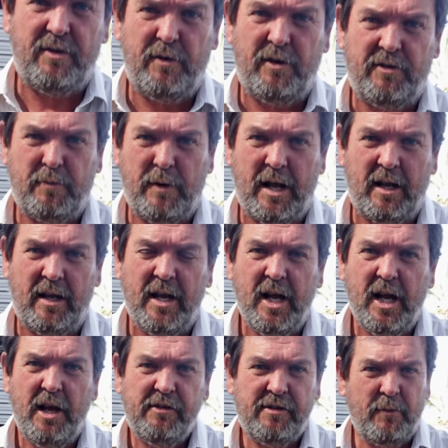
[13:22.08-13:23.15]
to it as well.
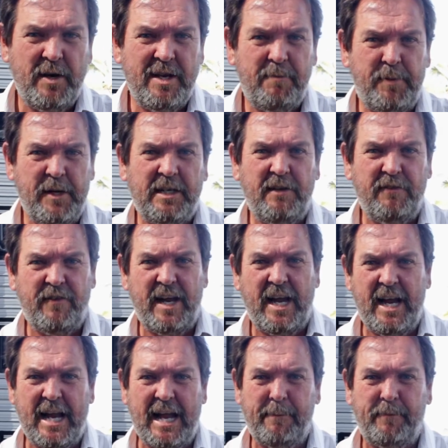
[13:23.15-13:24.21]
So when you pick your
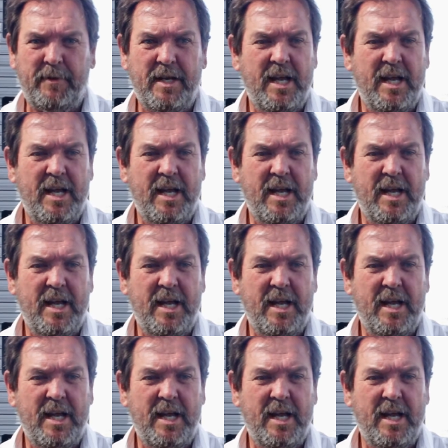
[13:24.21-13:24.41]
van up,